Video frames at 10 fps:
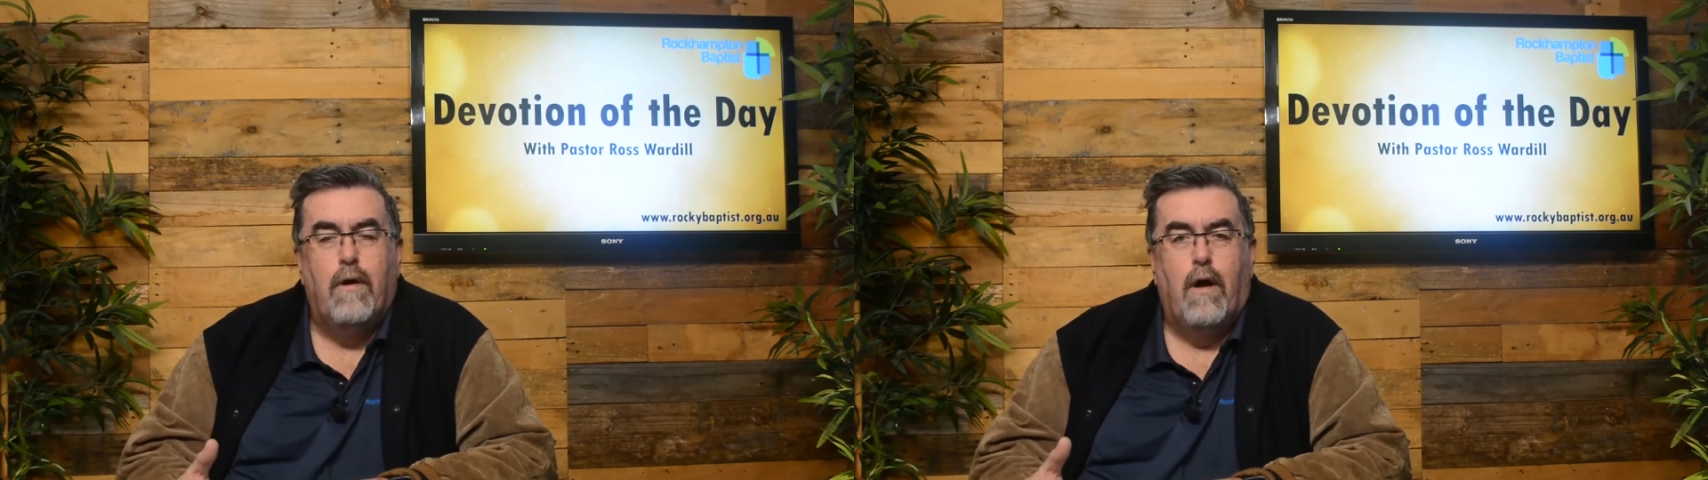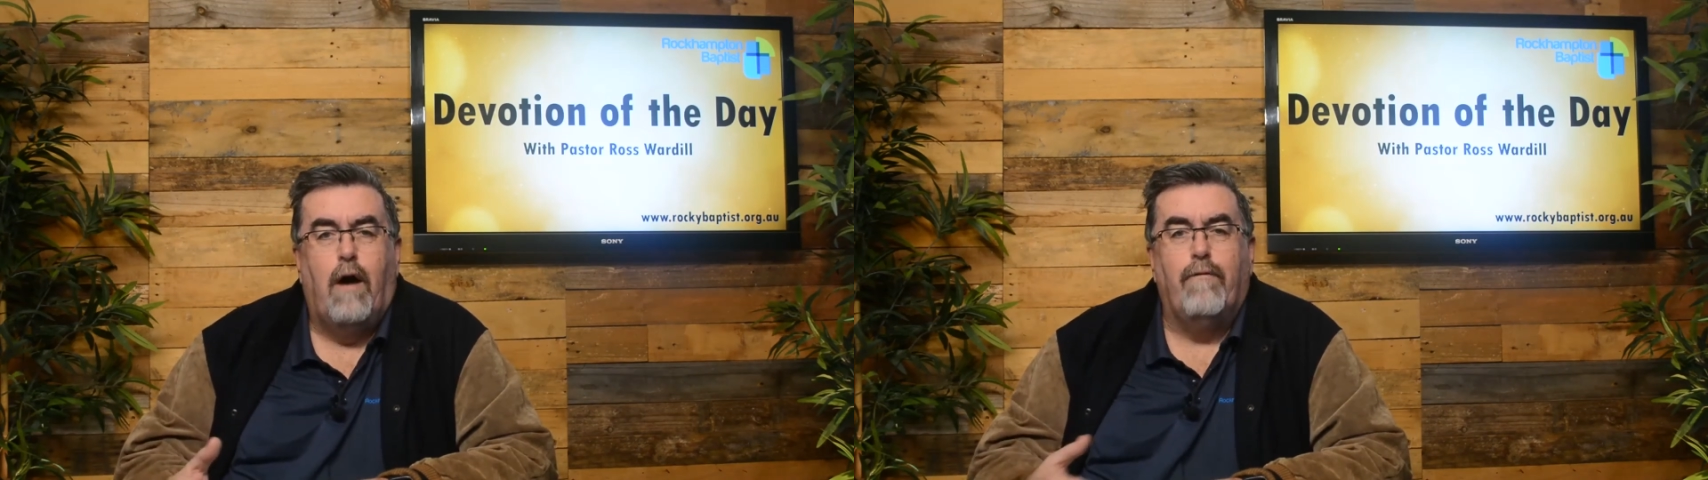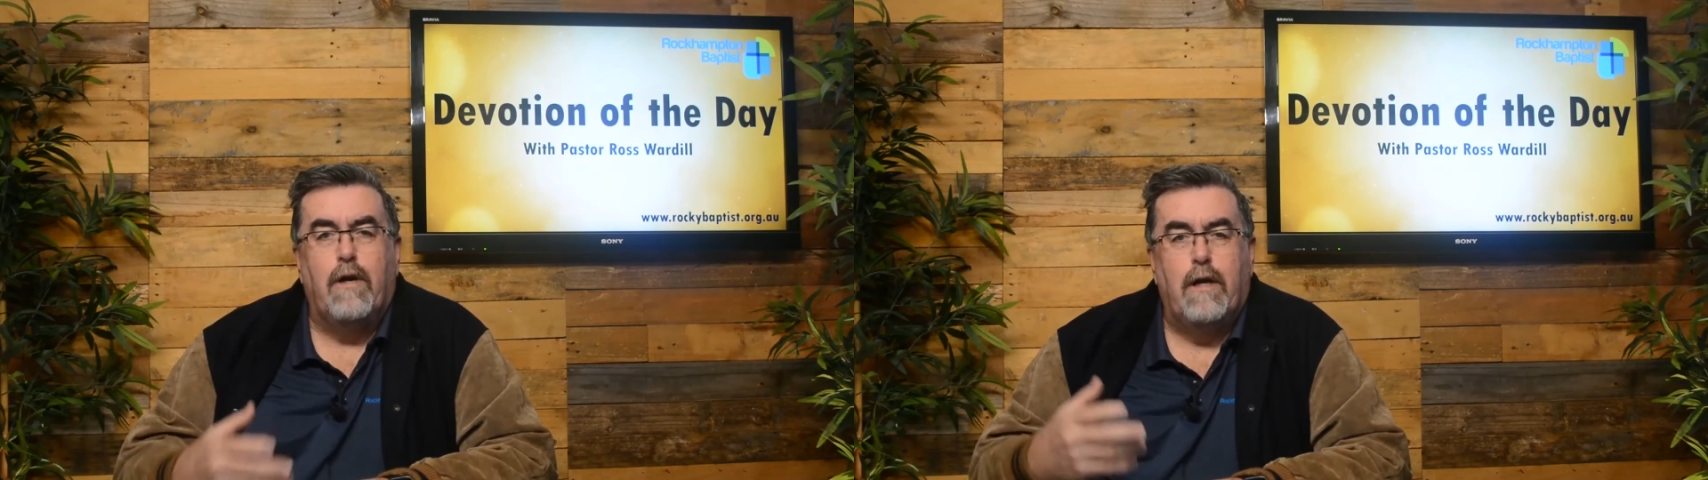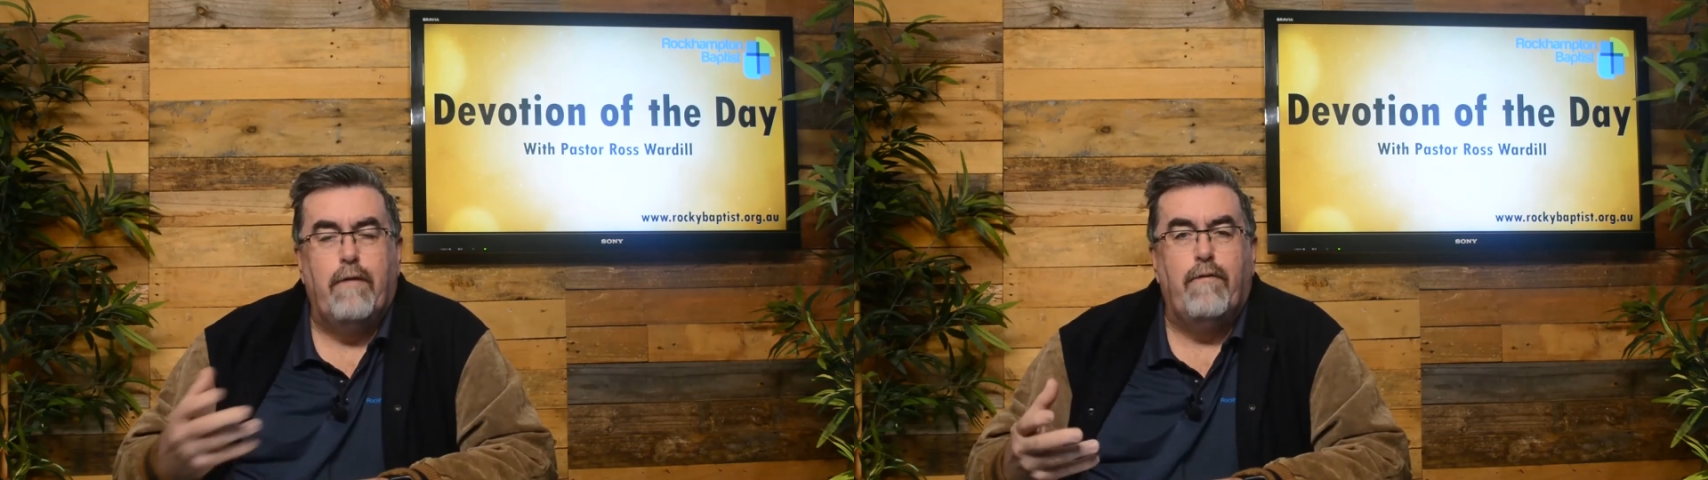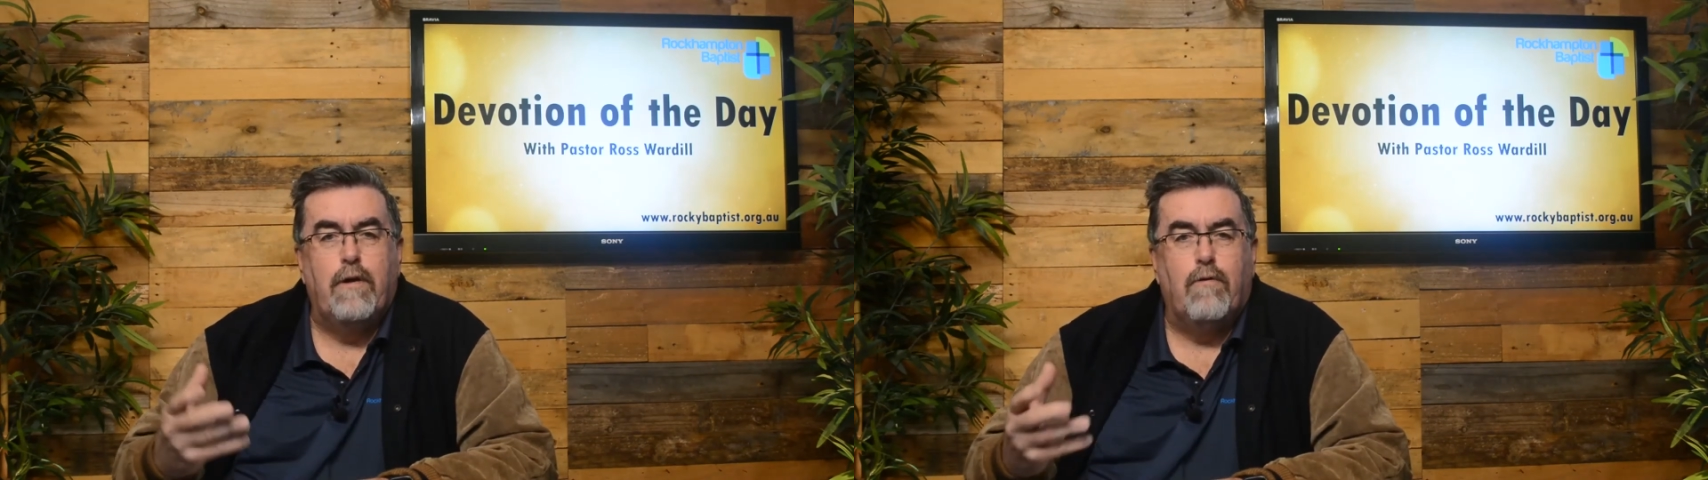of a
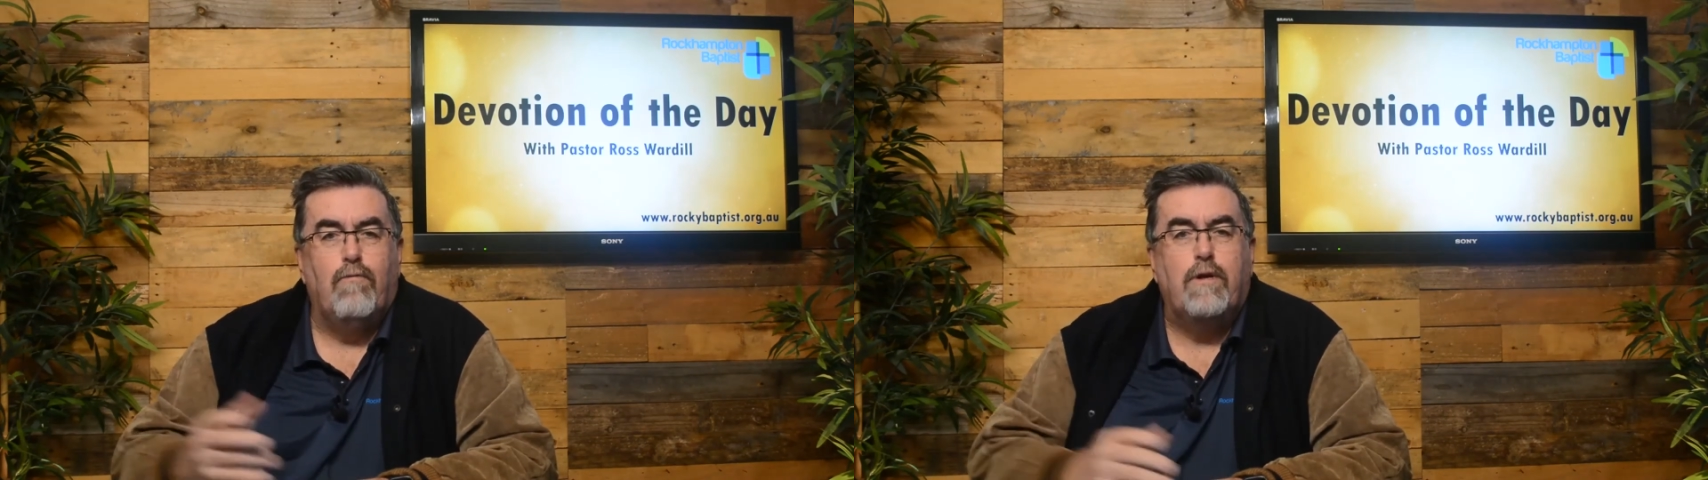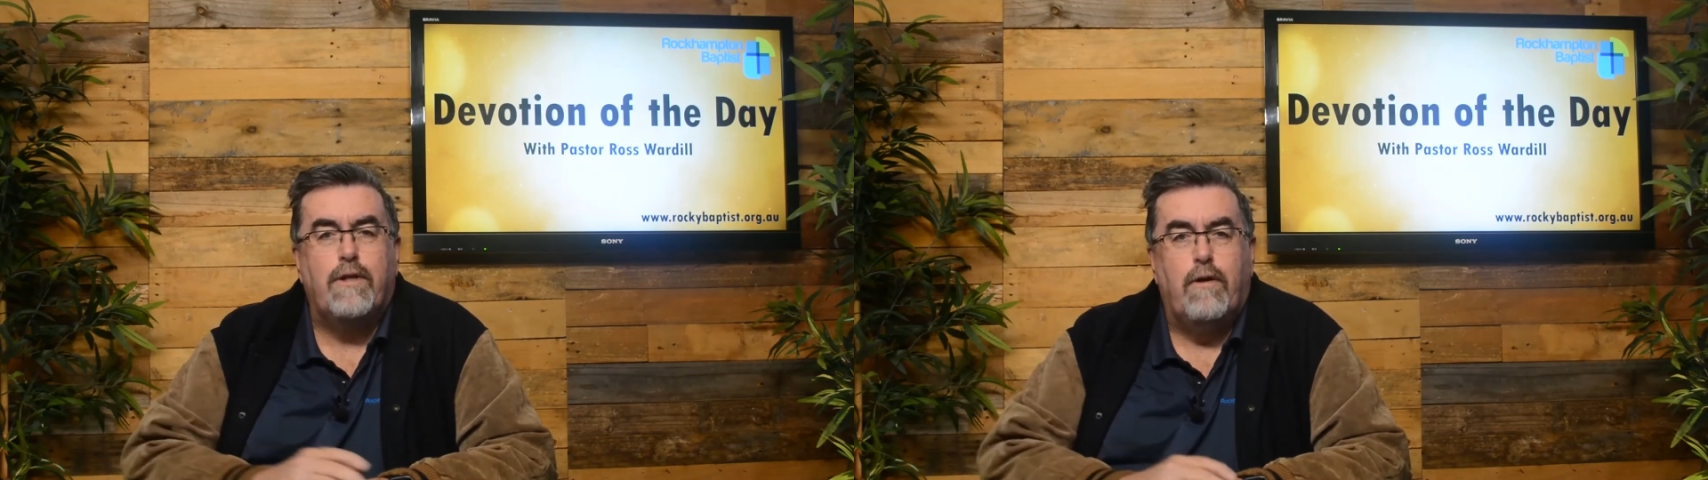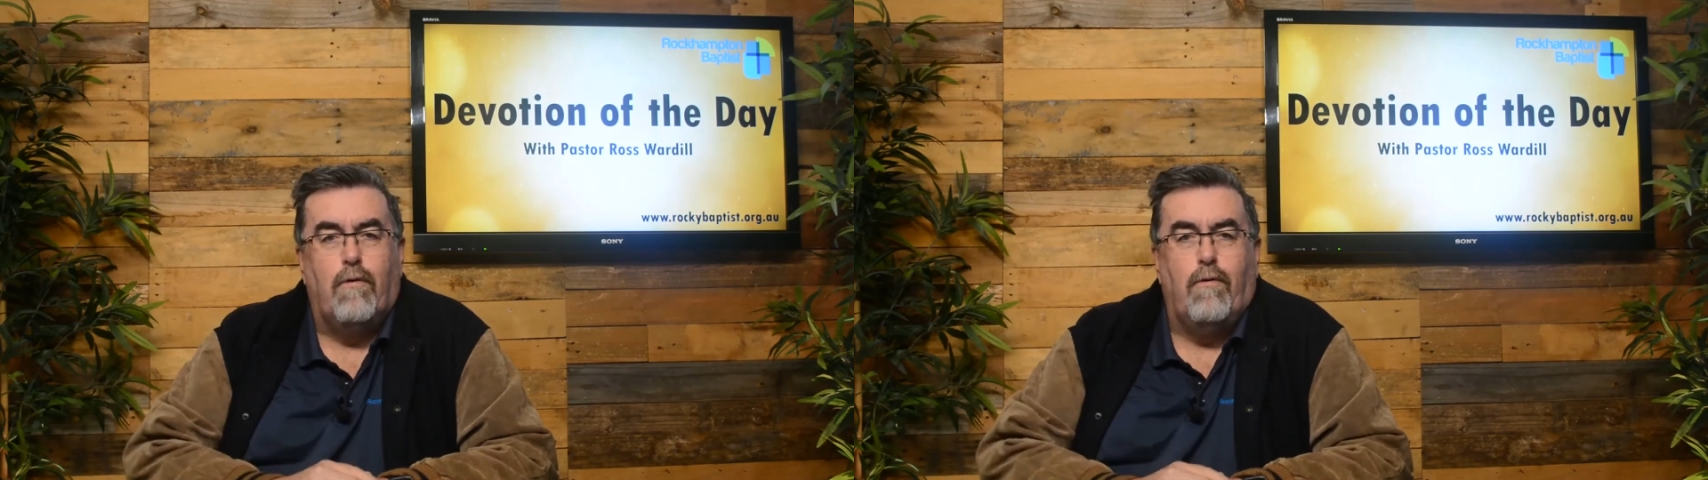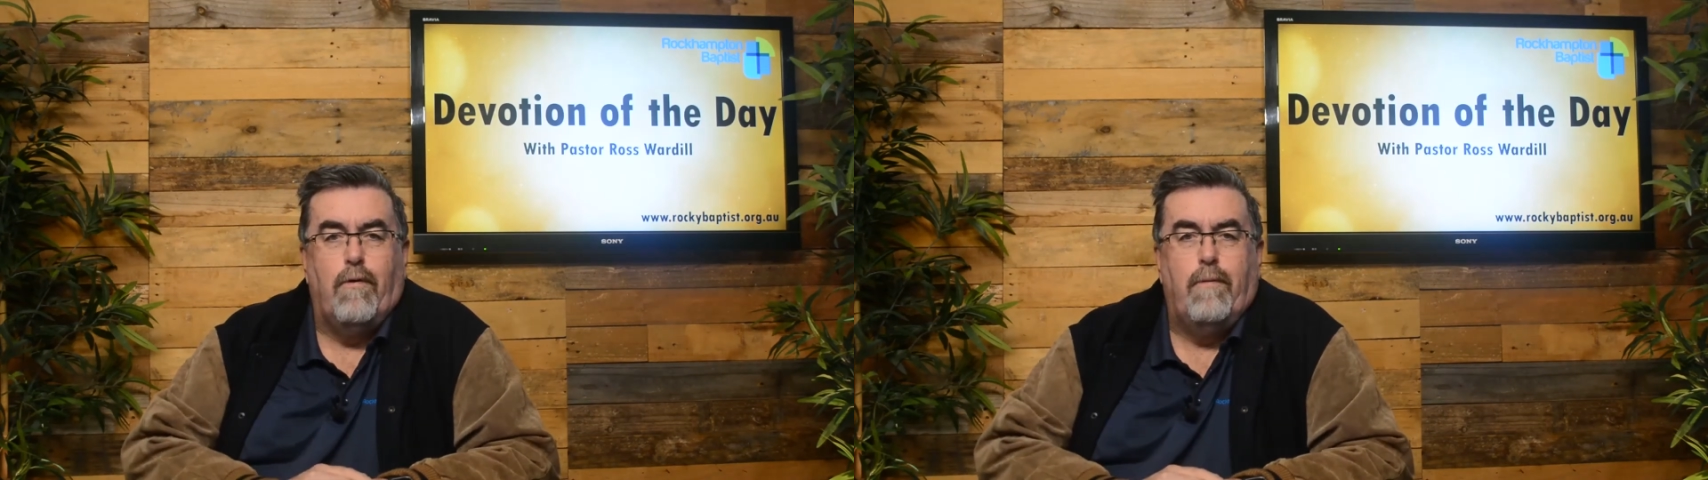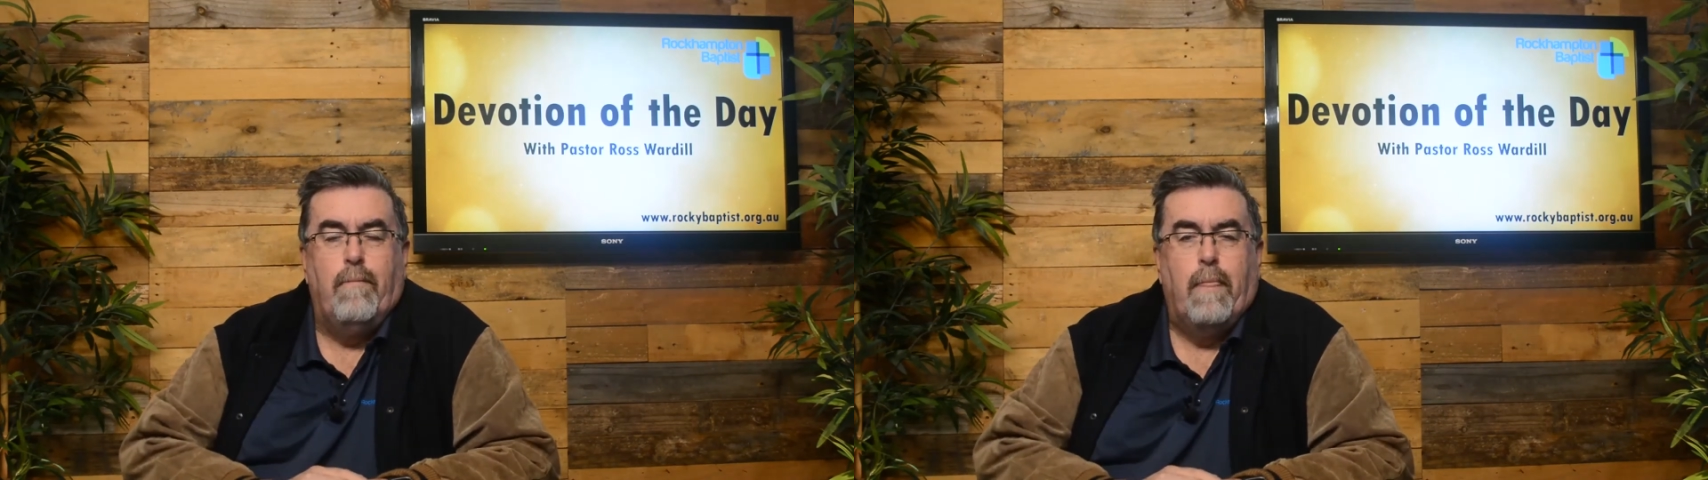living, risen Lord